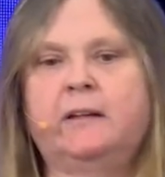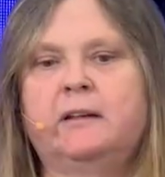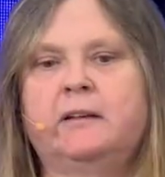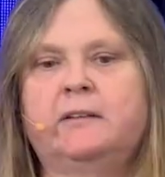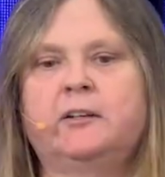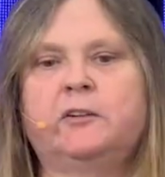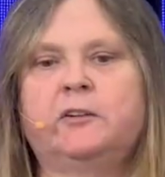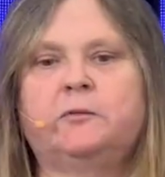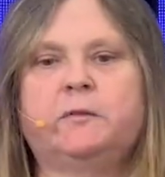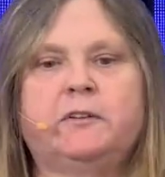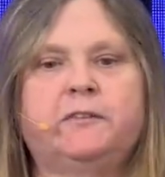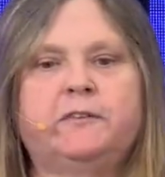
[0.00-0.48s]

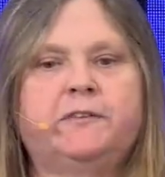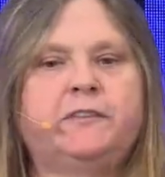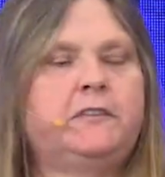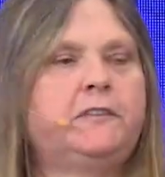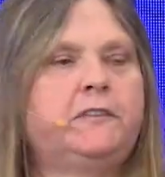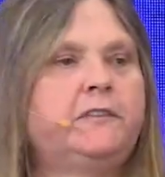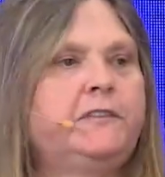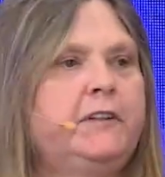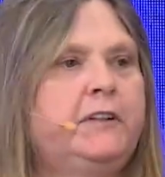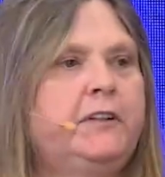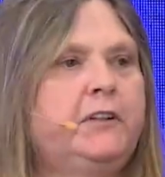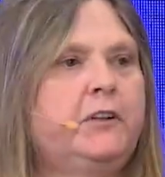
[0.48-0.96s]
that will
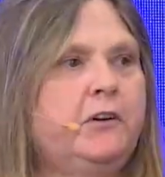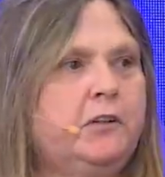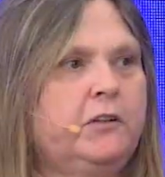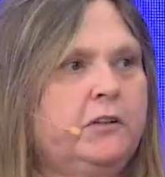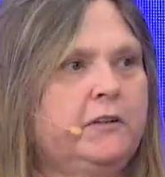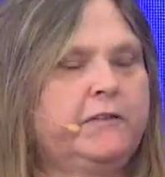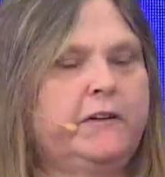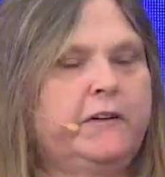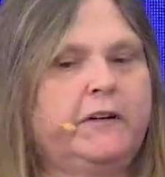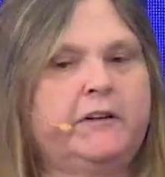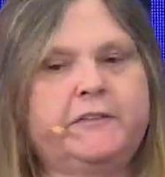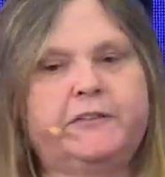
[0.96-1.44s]
fulfill all
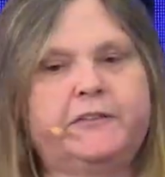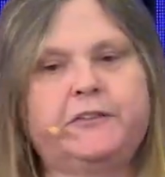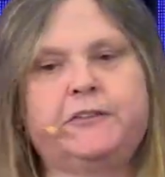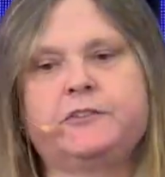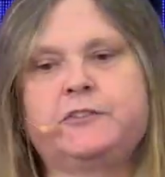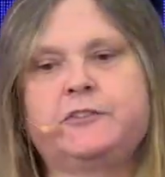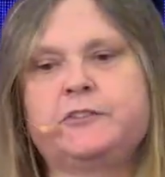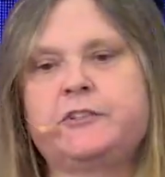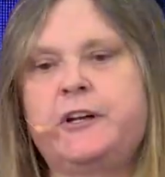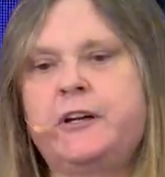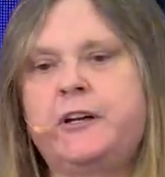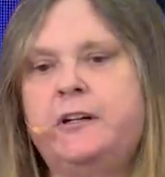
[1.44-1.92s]
of our
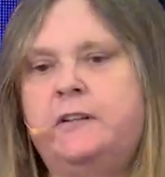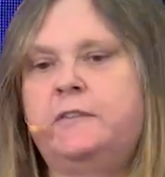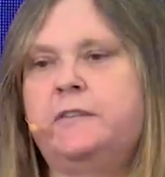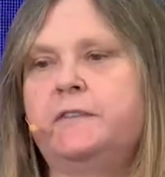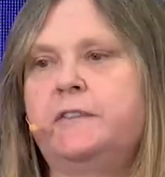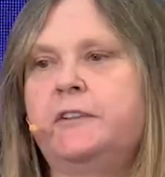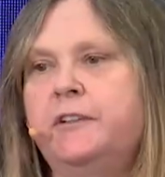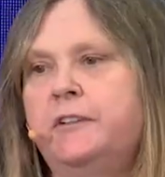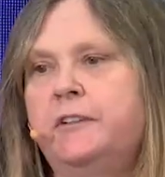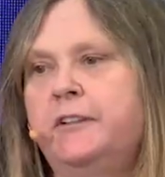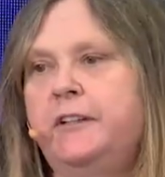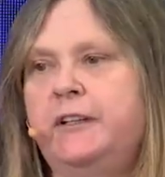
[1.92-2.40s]
future
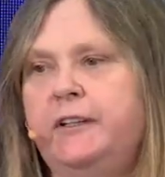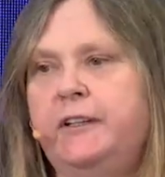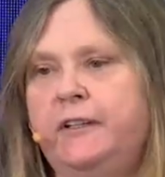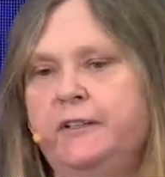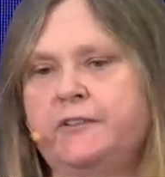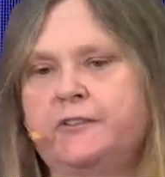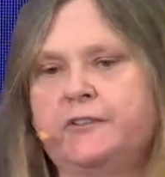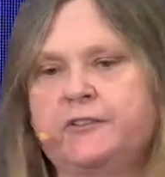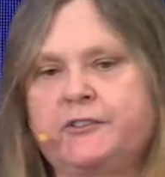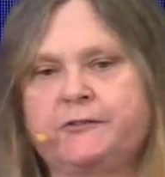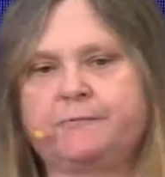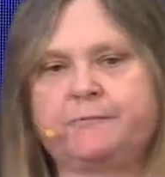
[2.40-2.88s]
healthcare
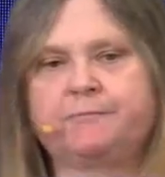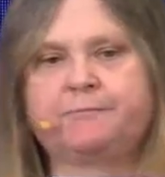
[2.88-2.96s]
needs."